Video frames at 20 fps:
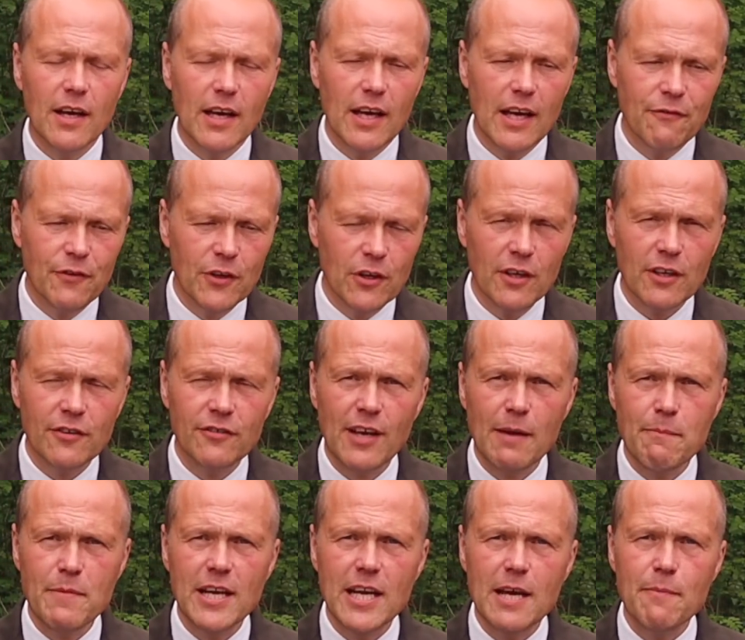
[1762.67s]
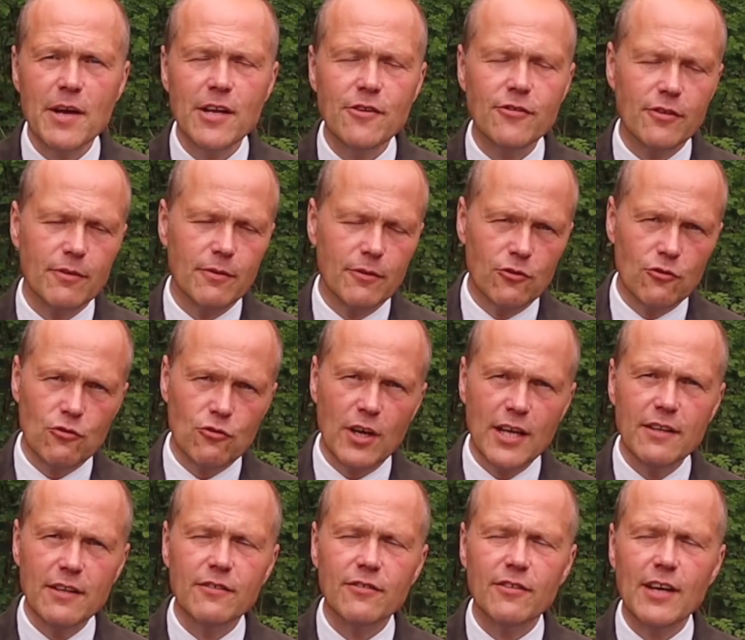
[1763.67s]
If you're going to send me an image,
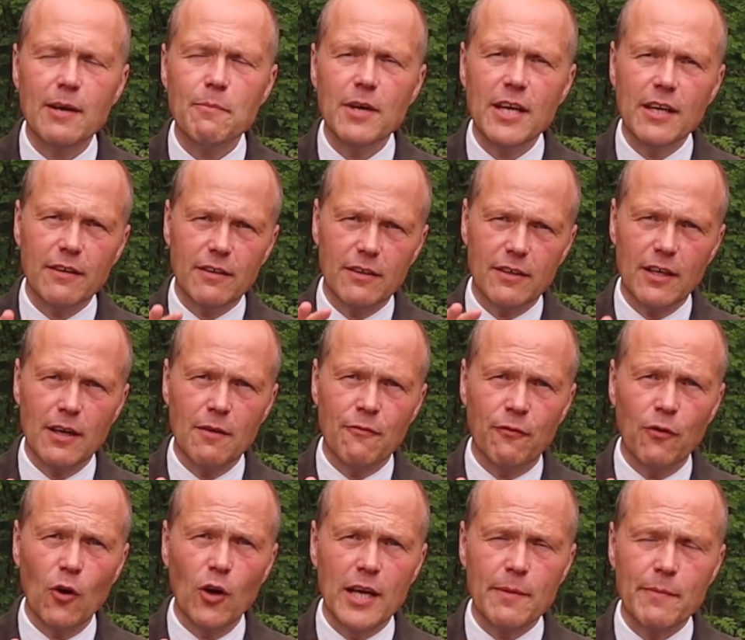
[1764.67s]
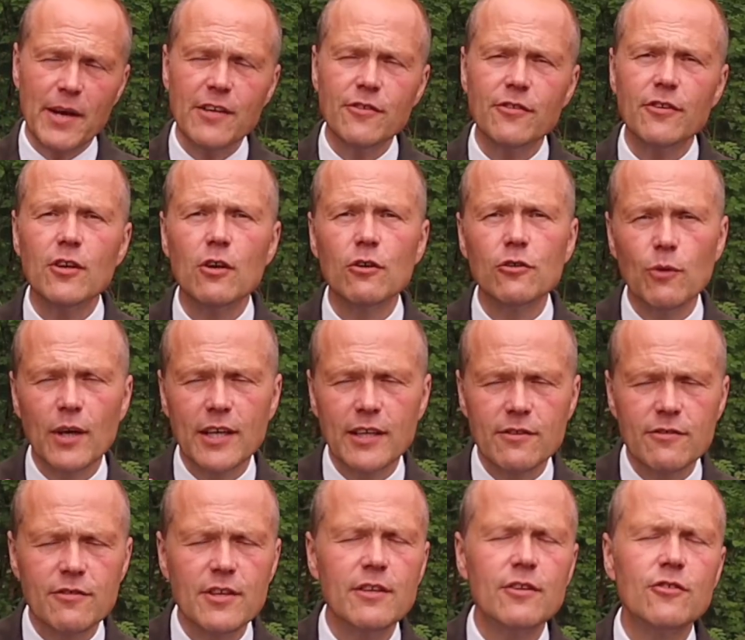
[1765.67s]
try and send me a full image, you know, so I
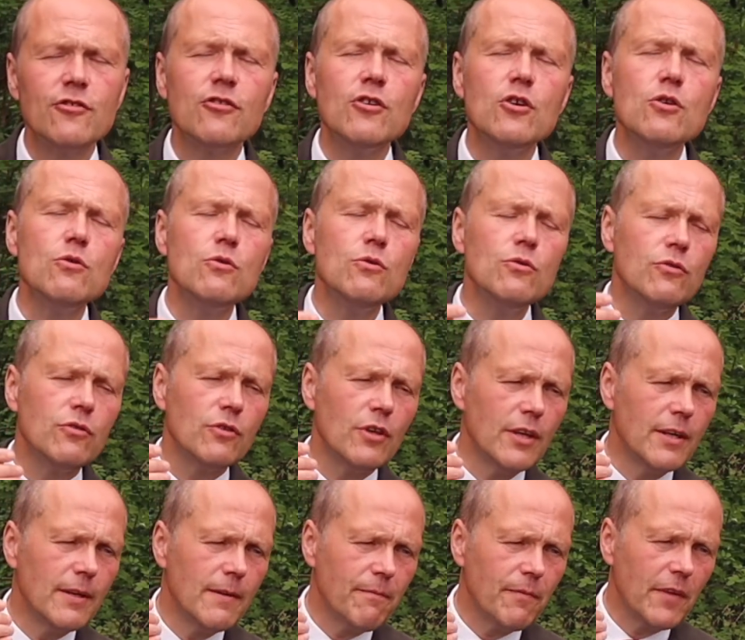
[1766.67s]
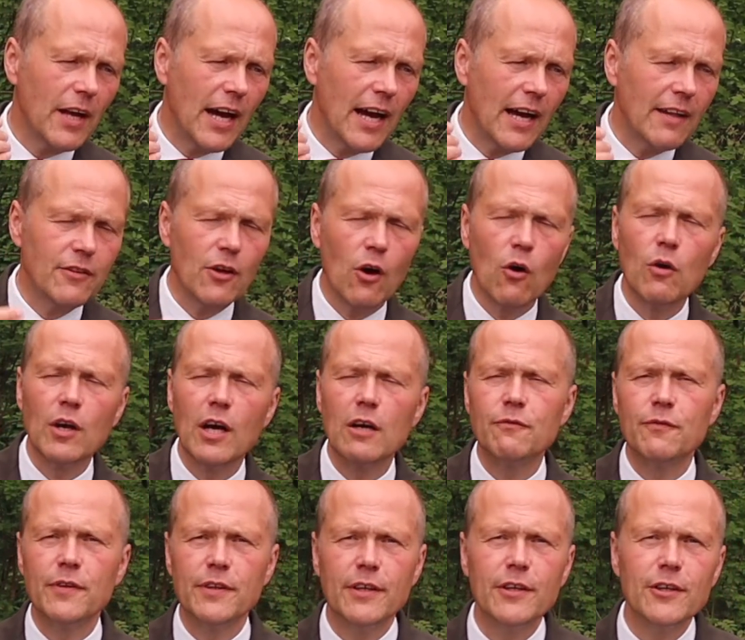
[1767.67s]
can see the shoes and the whole
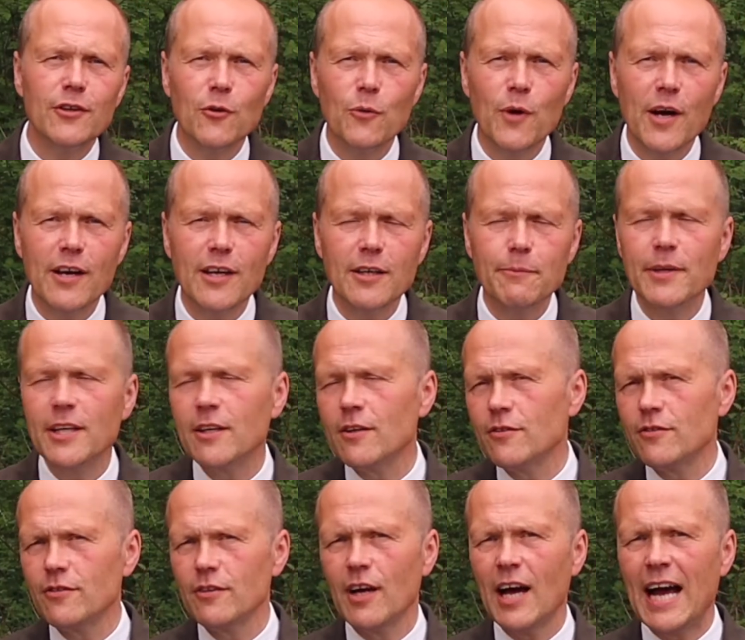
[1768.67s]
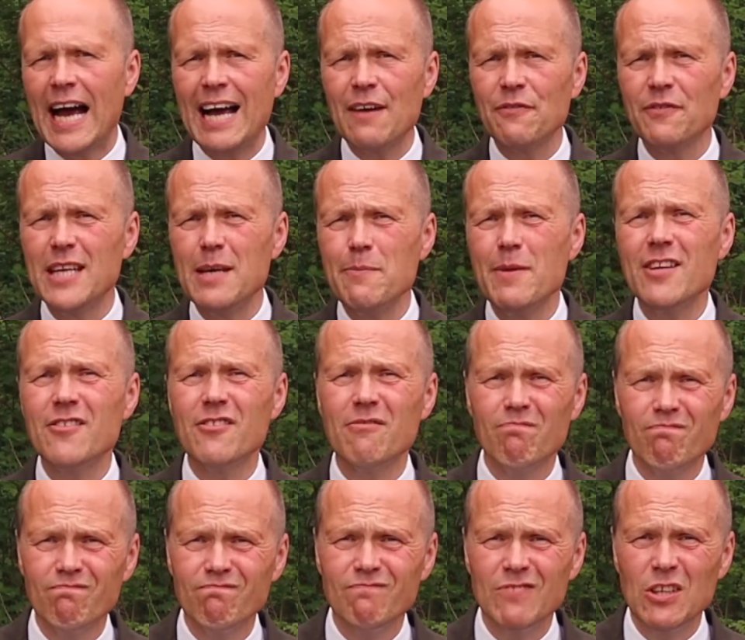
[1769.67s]
outfit that you're wearing because half an image,
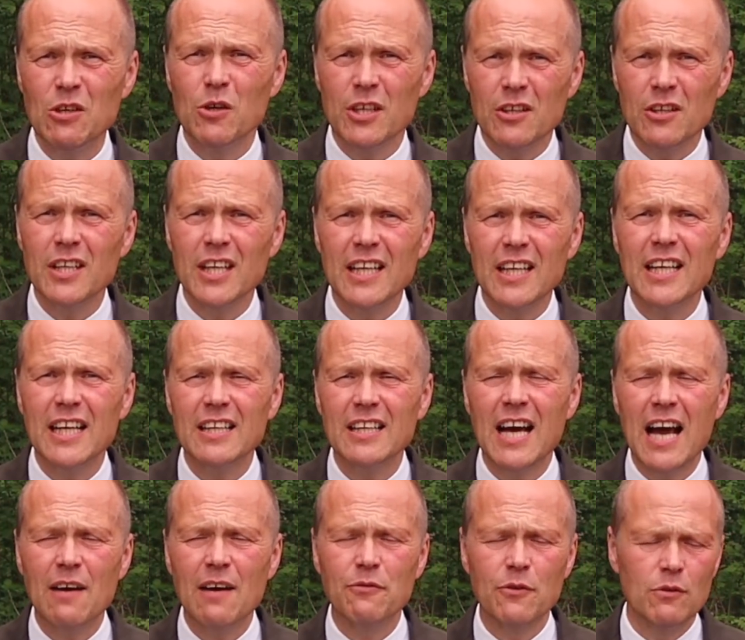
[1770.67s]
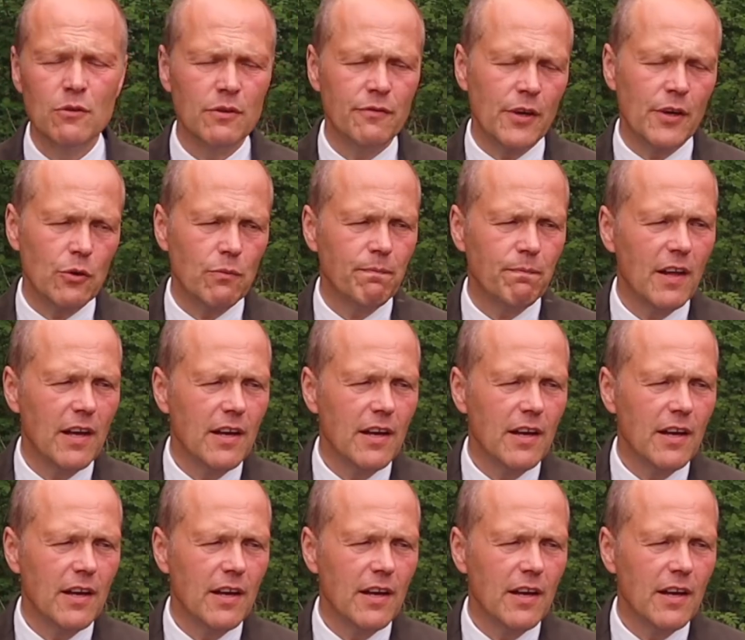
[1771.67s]
you're only going to get half a review.